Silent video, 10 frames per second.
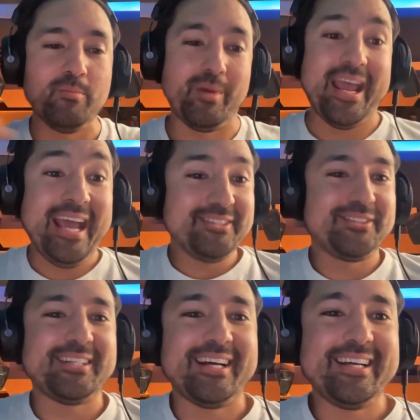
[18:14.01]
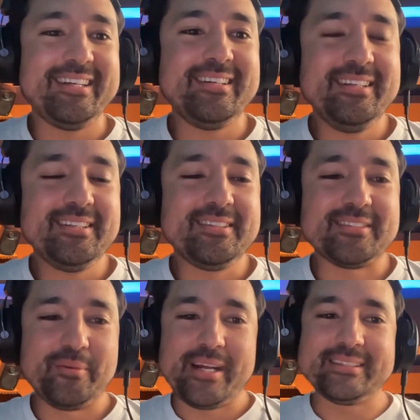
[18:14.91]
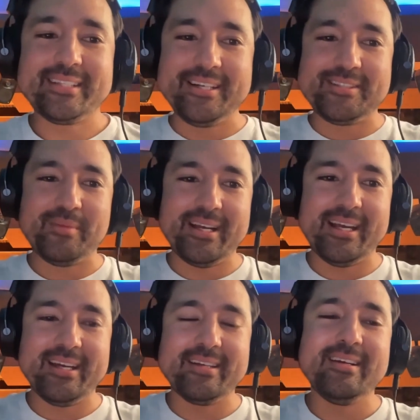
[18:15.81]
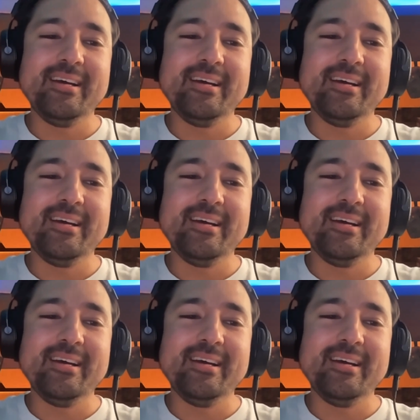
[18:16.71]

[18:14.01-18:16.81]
my hands are tied. Someone has a gun to my head.